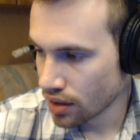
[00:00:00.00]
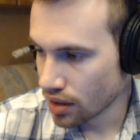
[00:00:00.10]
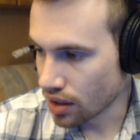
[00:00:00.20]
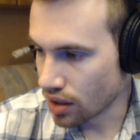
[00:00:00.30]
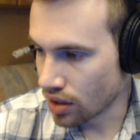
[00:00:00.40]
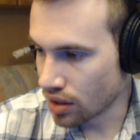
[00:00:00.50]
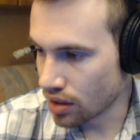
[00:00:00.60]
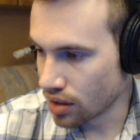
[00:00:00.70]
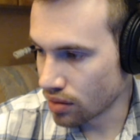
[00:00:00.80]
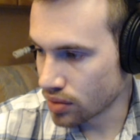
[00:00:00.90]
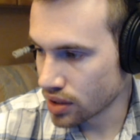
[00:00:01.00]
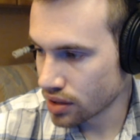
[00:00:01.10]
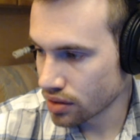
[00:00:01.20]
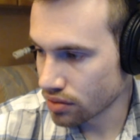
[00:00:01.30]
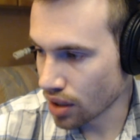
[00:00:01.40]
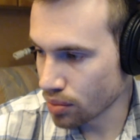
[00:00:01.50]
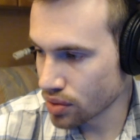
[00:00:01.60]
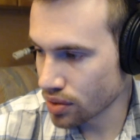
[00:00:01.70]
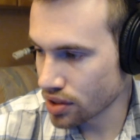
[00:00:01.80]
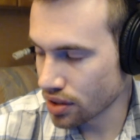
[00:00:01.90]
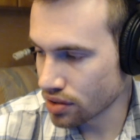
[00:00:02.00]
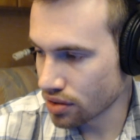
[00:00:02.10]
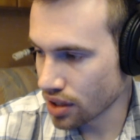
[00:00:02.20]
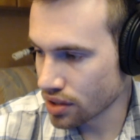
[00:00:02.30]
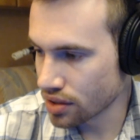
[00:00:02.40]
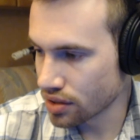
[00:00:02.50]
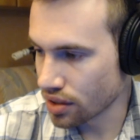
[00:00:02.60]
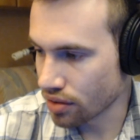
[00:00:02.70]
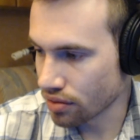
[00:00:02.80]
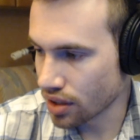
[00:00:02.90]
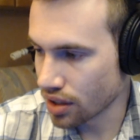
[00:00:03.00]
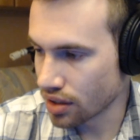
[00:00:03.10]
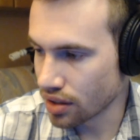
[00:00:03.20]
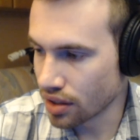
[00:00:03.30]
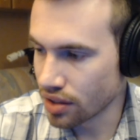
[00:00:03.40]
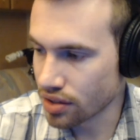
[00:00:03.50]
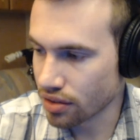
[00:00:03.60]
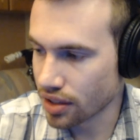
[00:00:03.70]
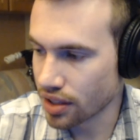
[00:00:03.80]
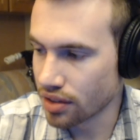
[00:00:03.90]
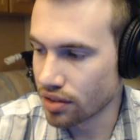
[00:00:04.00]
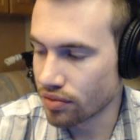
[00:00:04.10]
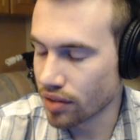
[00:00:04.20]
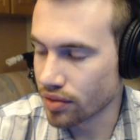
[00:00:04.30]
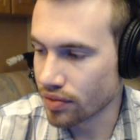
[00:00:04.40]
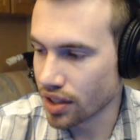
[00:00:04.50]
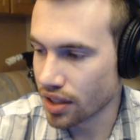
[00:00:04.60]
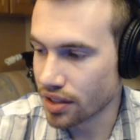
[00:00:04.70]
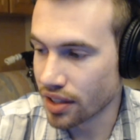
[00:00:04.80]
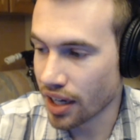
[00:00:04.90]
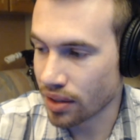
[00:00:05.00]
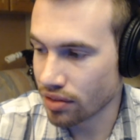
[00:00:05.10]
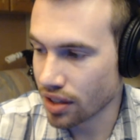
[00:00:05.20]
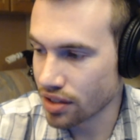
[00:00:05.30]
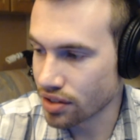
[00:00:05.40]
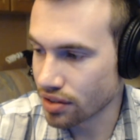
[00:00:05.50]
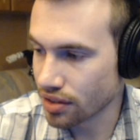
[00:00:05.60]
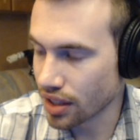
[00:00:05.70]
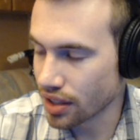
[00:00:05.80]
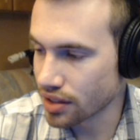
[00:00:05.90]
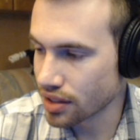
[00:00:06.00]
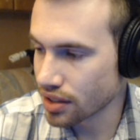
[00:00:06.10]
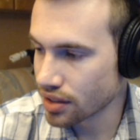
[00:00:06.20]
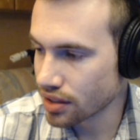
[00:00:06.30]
Rebels was your introduction to Thrawn, and he's already a new favorite villain. Yeah, Thrawn is great.